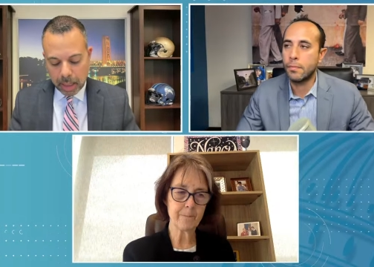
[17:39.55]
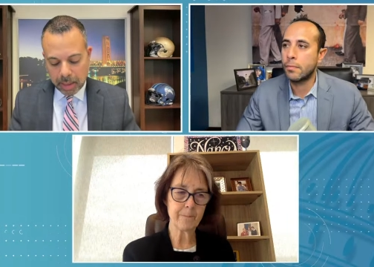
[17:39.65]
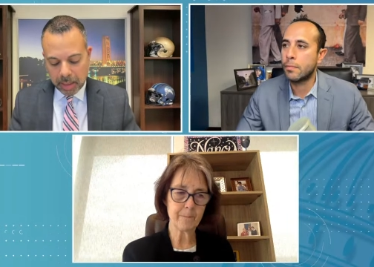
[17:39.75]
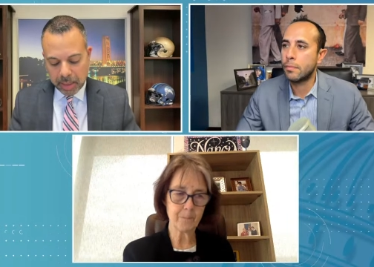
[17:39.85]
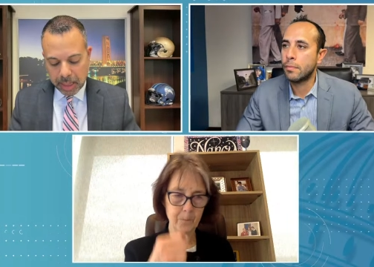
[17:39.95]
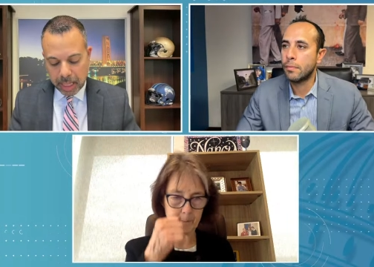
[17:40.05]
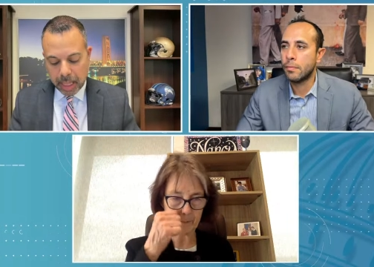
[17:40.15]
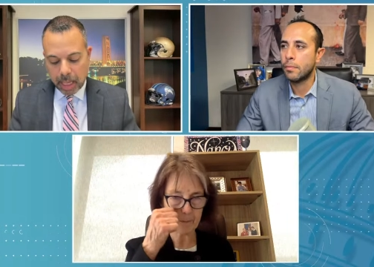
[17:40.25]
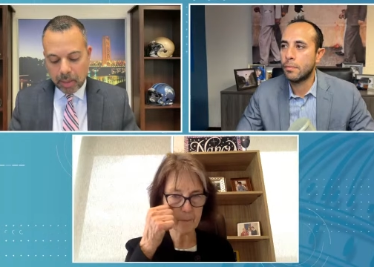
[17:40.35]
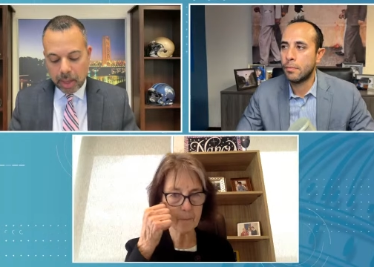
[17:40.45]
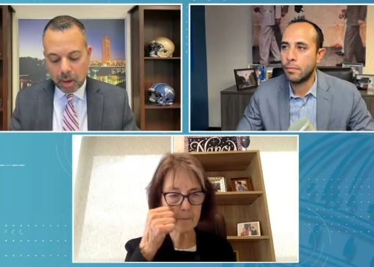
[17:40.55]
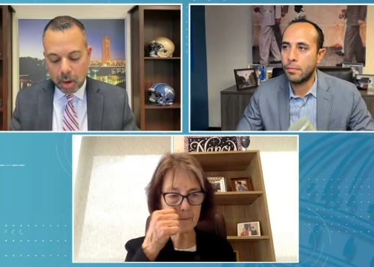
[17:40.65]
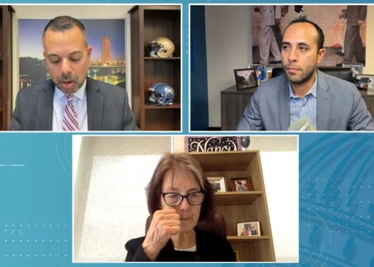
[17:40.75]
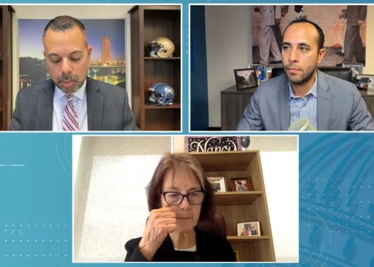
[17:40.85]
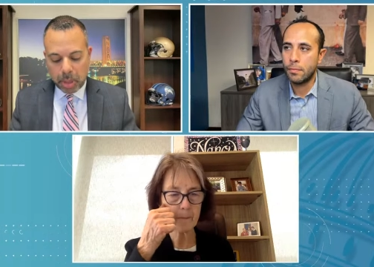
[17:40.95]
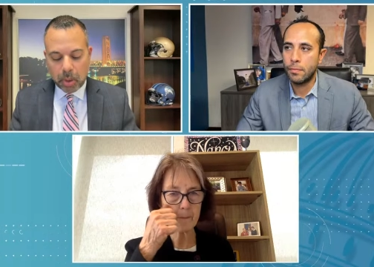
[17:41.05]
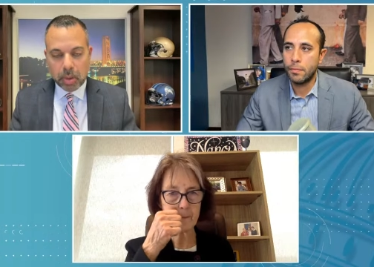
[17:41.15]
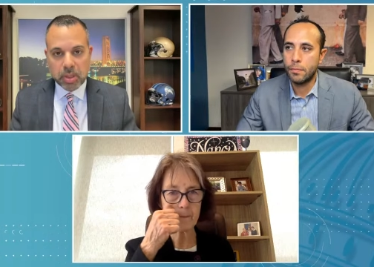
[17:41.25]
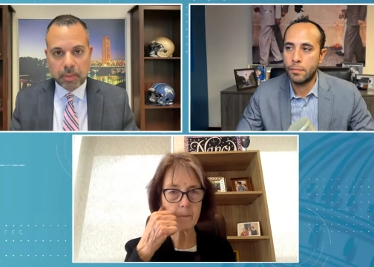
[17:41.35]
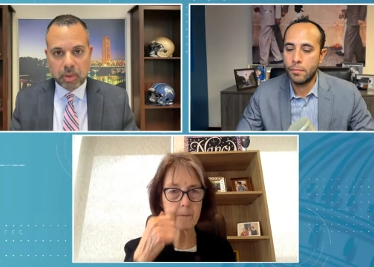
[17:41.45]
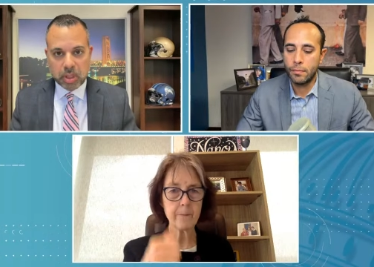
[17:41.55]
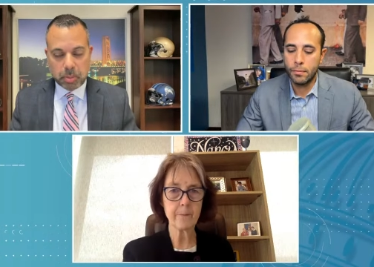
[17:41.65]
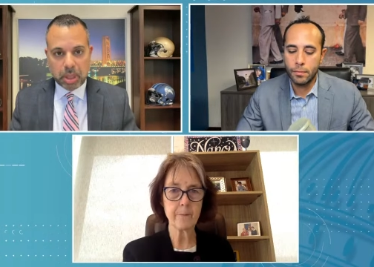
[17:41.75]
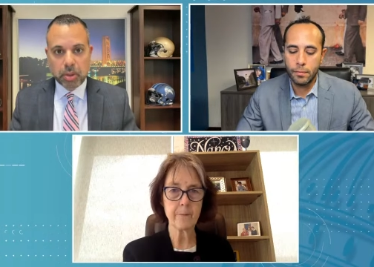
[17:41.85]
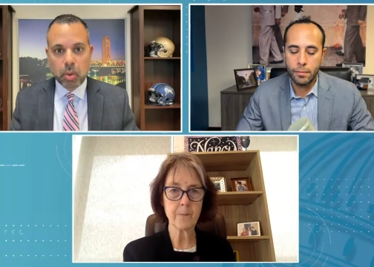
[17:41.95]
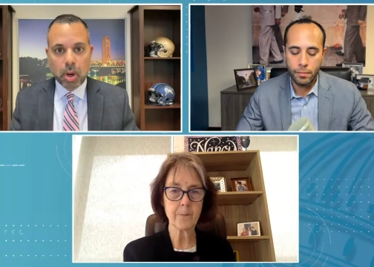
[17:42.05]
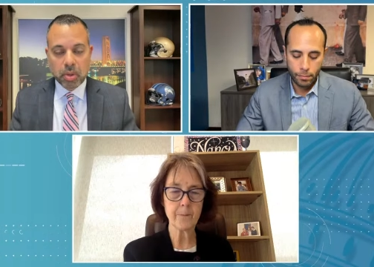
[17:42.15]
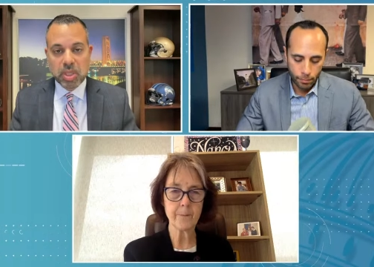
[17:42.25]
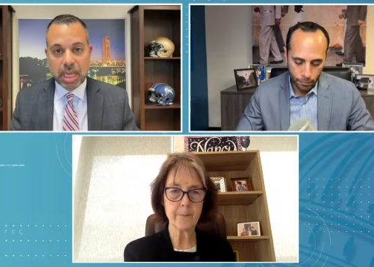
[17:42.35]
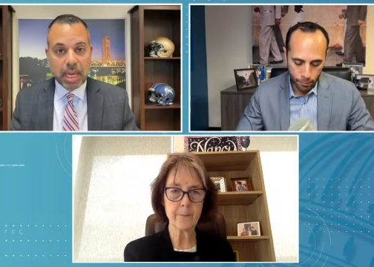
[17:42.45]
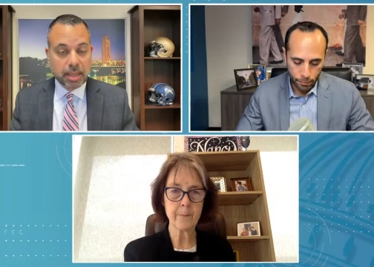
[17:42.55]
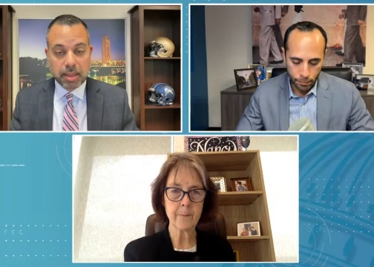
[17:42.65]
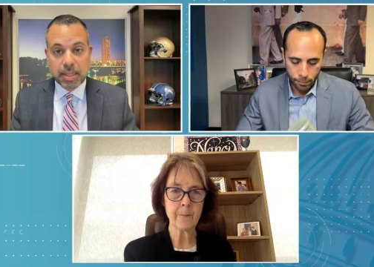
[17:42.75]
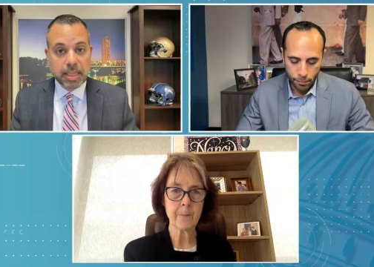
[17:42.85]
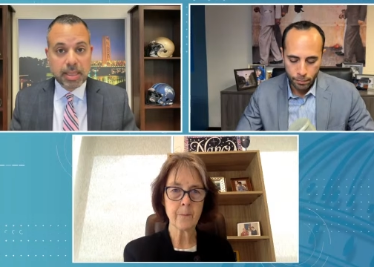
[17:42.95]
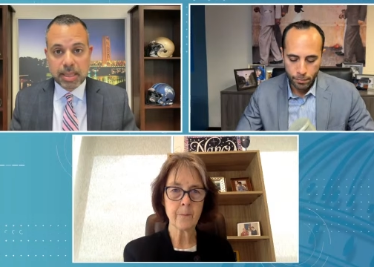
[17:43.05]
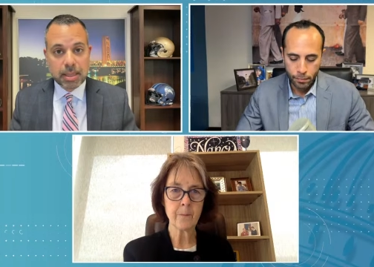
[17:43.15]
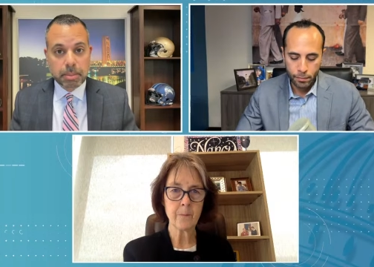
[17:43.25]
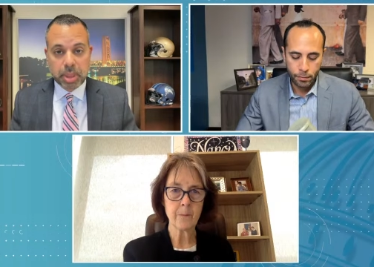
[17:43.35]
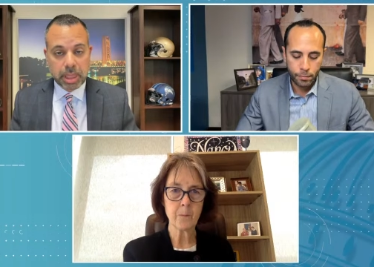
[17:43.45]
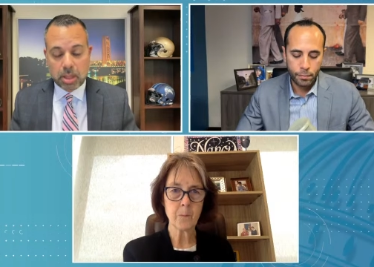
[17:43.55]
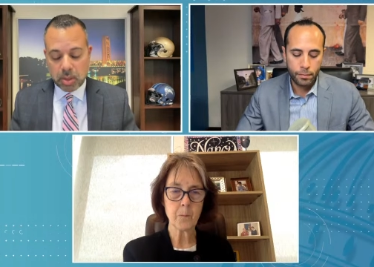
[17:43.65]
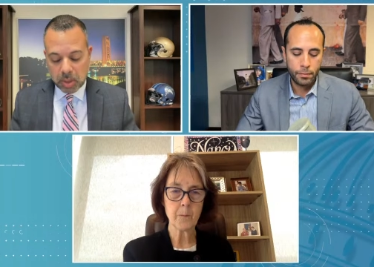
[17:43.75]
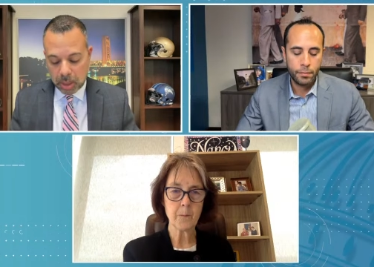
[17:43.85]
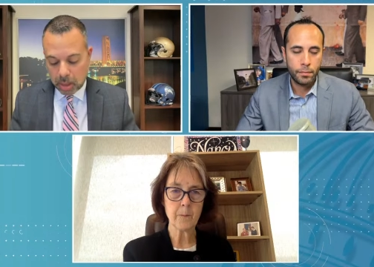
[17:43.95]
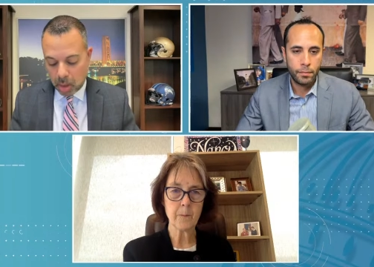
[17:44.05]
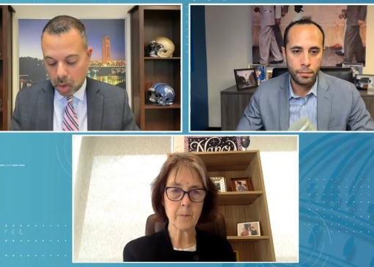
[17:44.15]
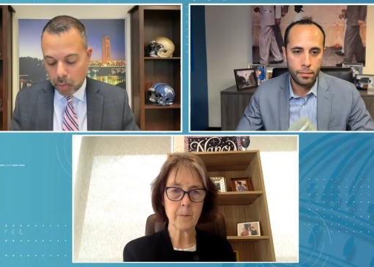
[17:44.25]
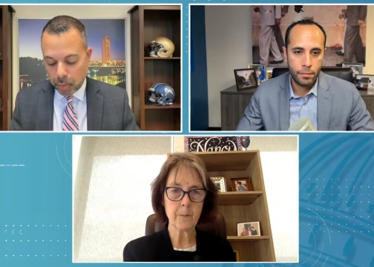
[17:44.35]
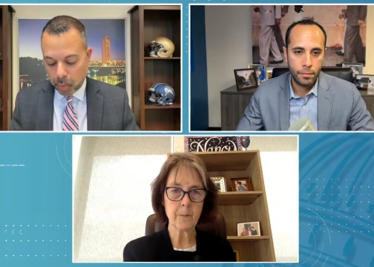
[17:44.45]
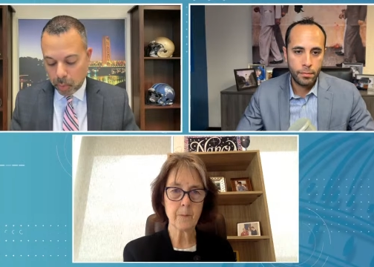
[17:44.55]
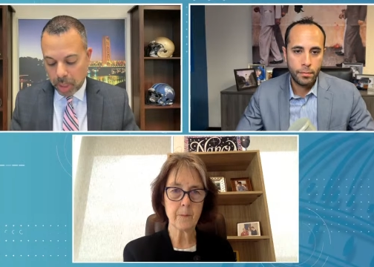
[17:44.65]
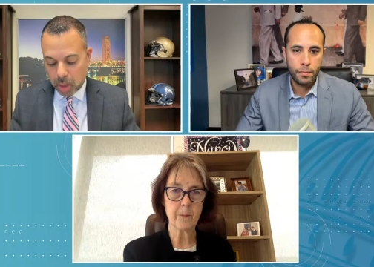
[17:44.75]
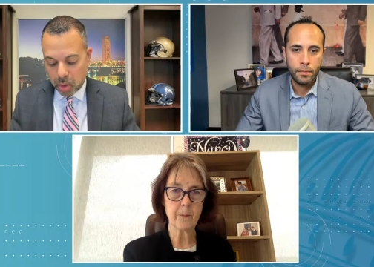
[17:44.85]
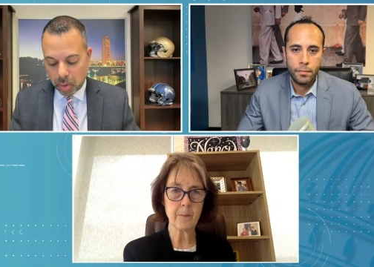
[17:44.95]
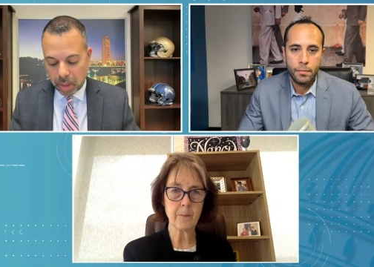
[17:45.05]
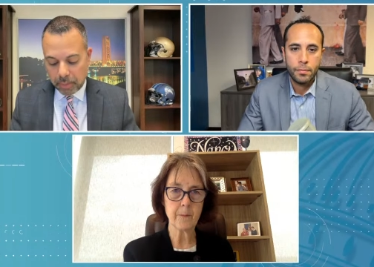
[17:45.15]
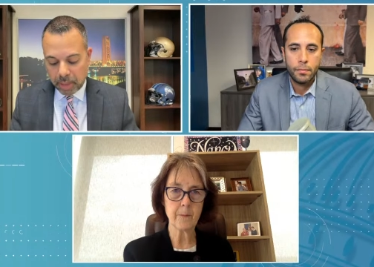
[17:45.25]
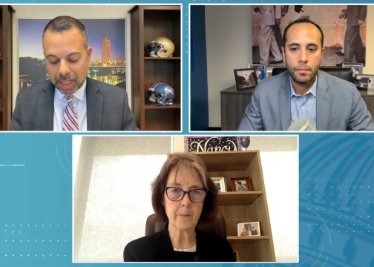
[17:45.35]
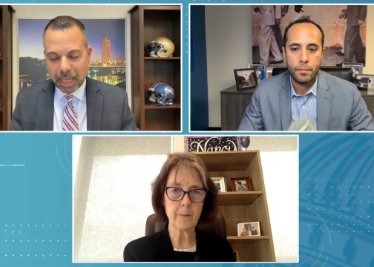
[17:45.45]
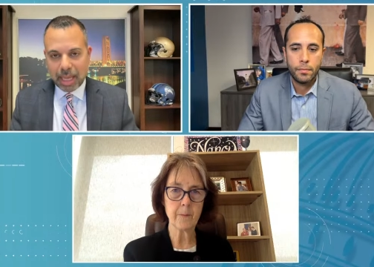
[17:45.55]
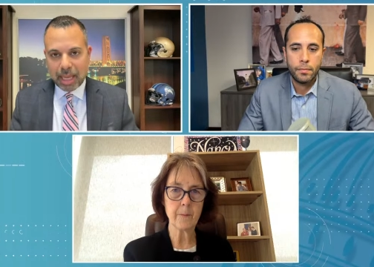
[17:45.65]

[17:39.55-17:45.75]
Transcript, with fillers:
Speaker 1: to say there are opponents of this bill who are saying this is simply just an overreach or even